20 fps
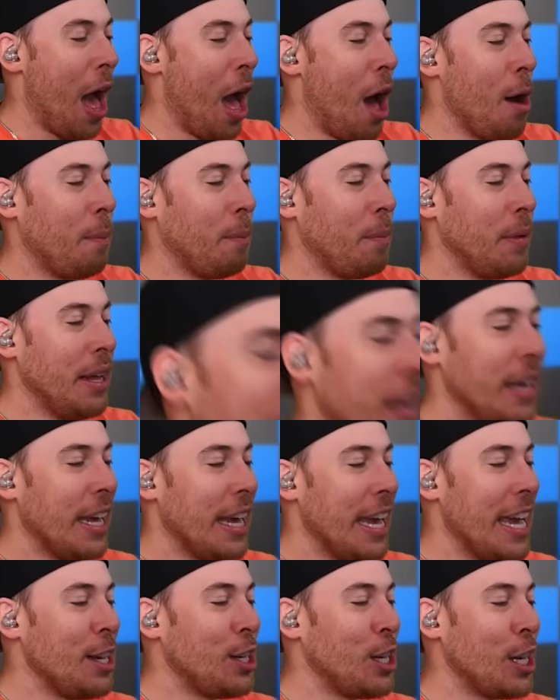Well,
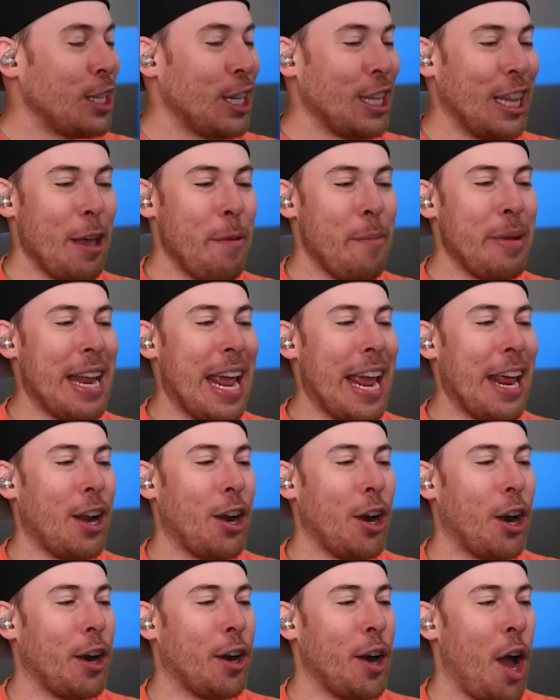he just
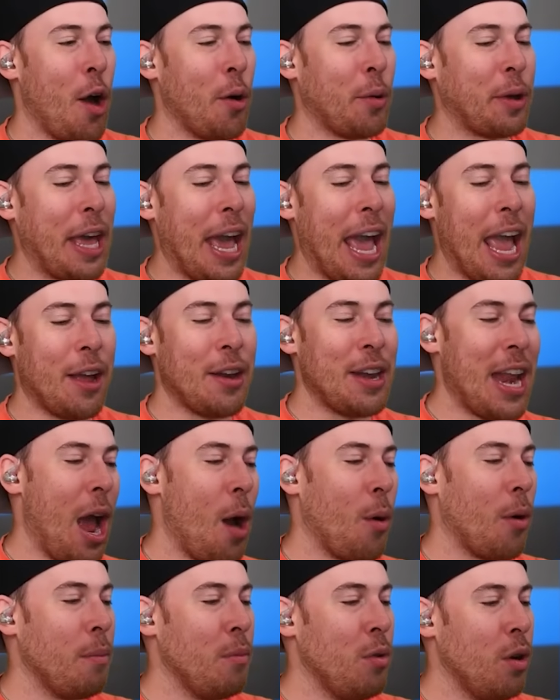eliminated her. Okay,
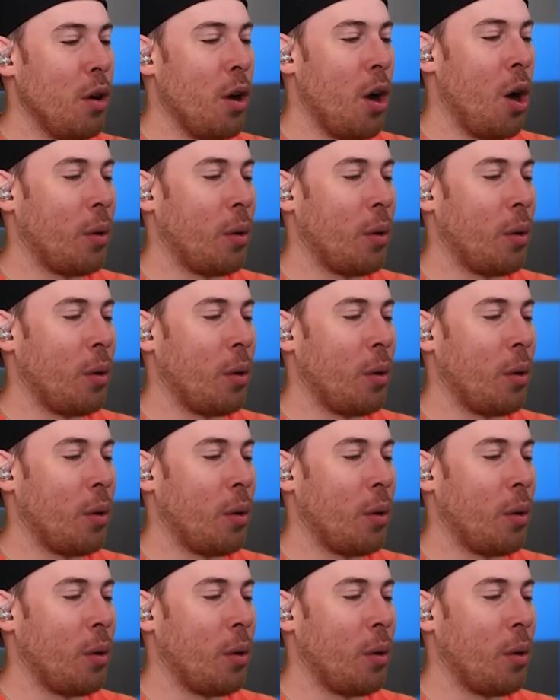now we're moving.